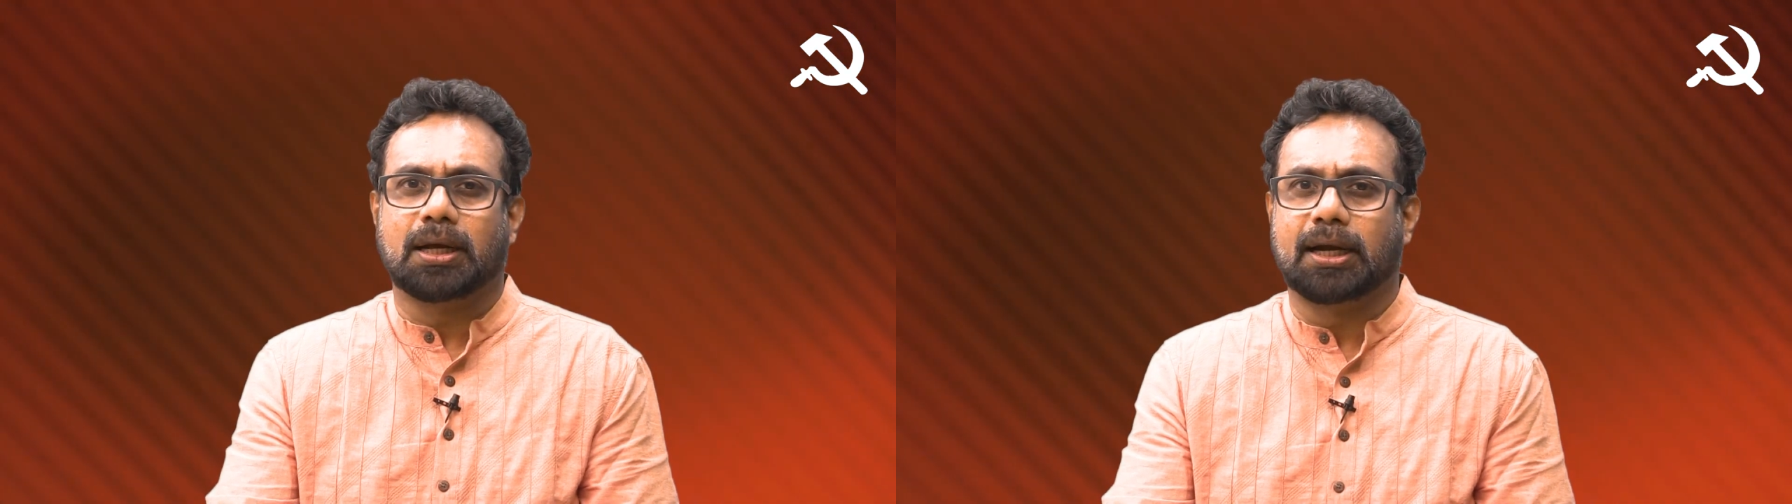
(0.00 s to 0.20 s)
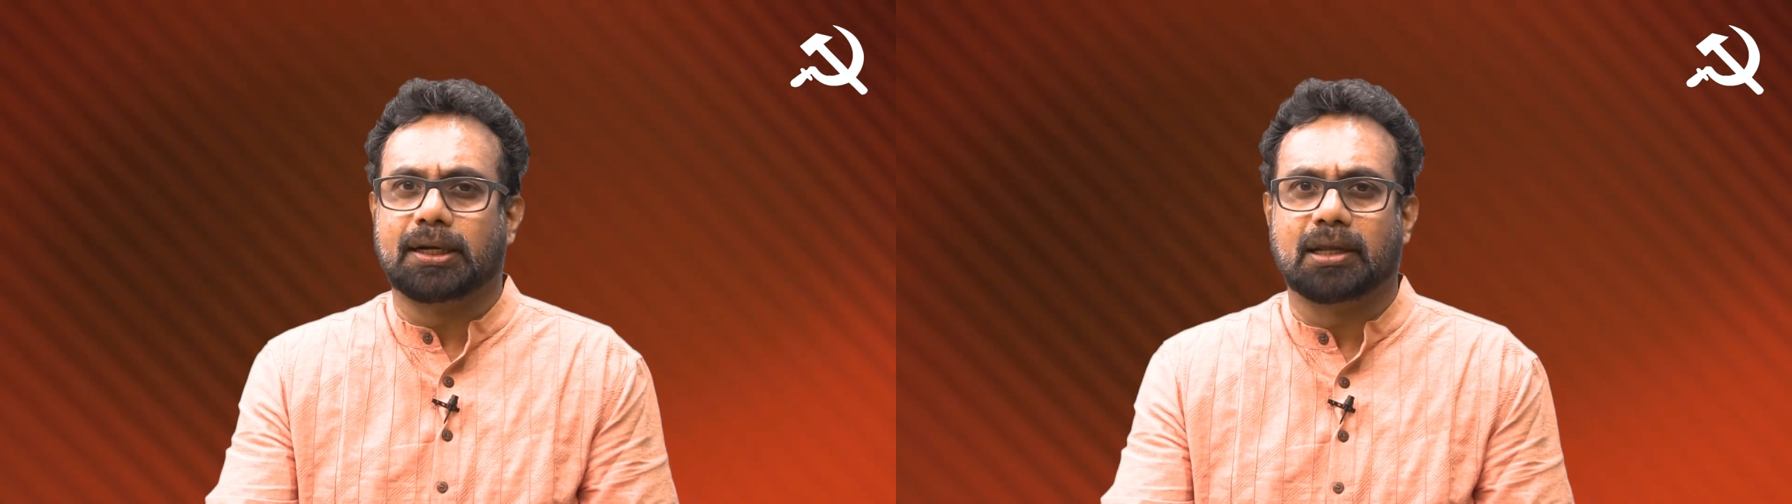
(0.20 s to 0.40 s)

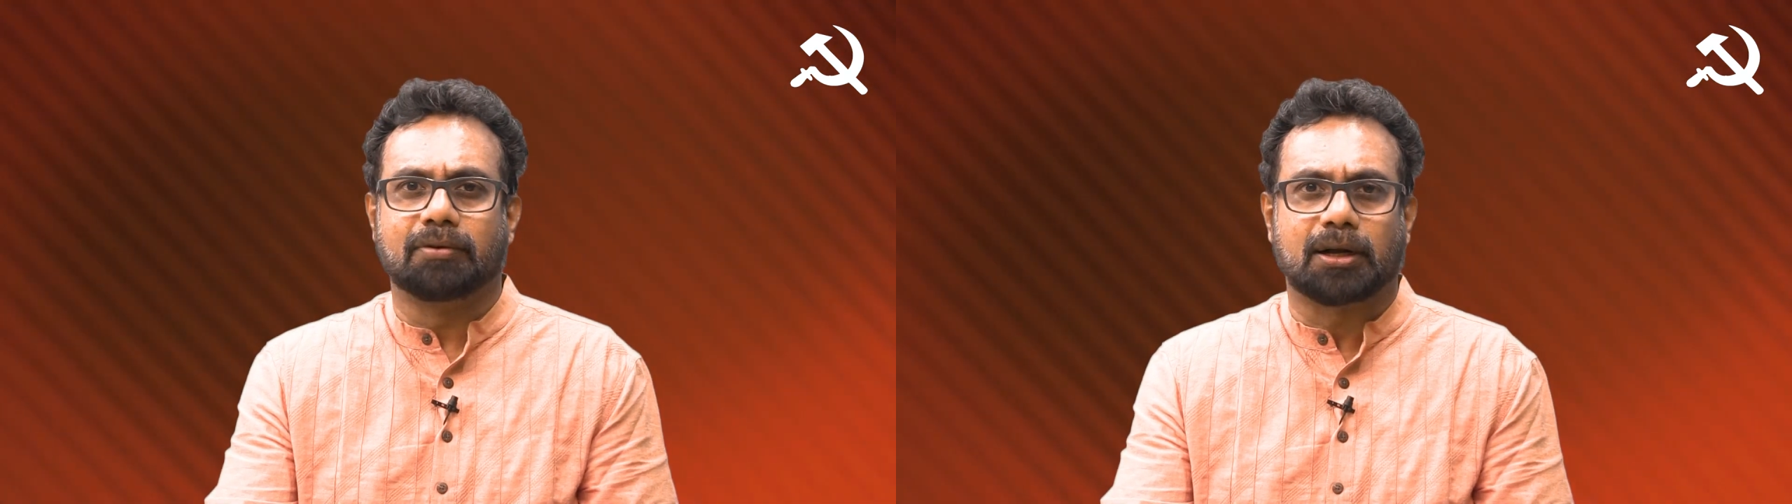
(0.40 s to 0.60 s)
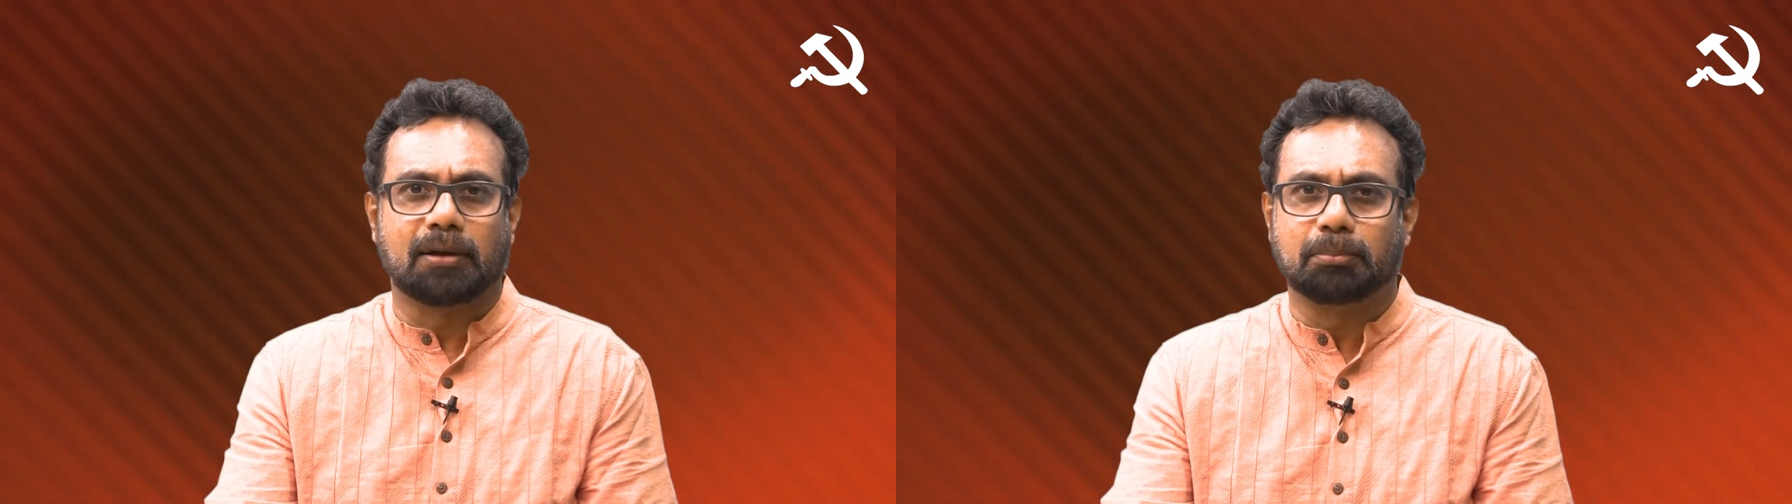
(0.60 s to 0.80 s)
and they
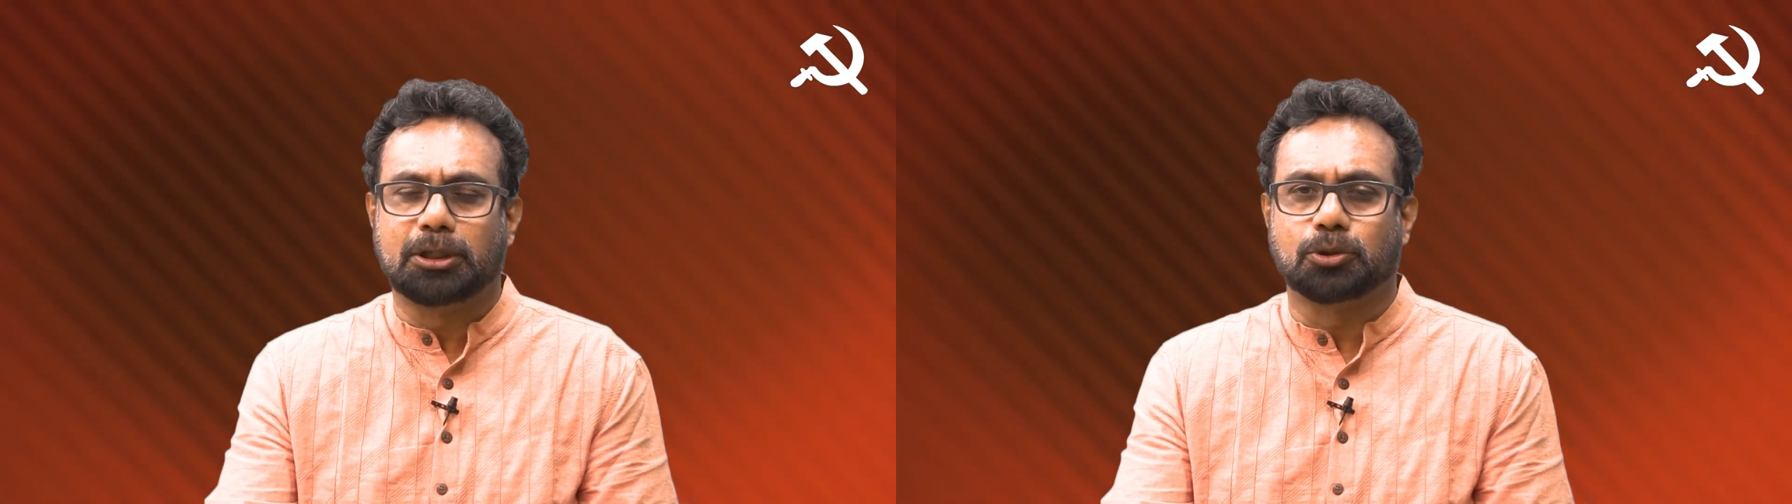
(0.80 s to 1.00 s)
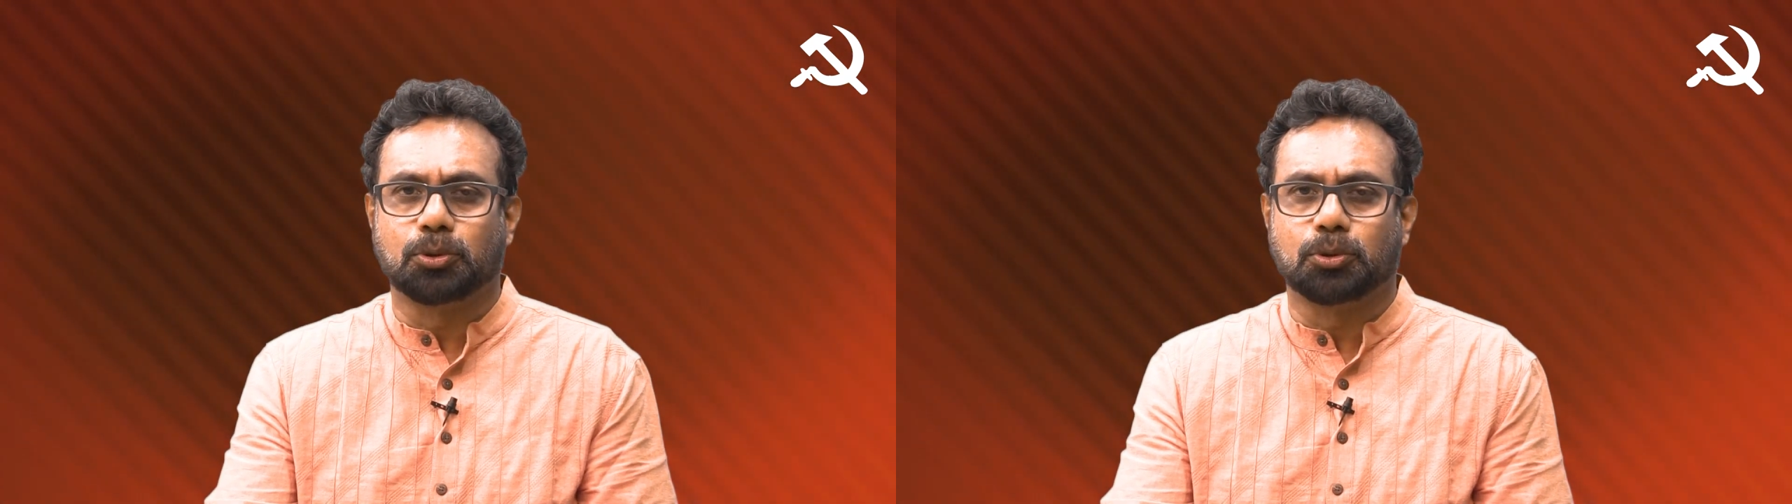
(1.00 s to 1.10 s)
were compelled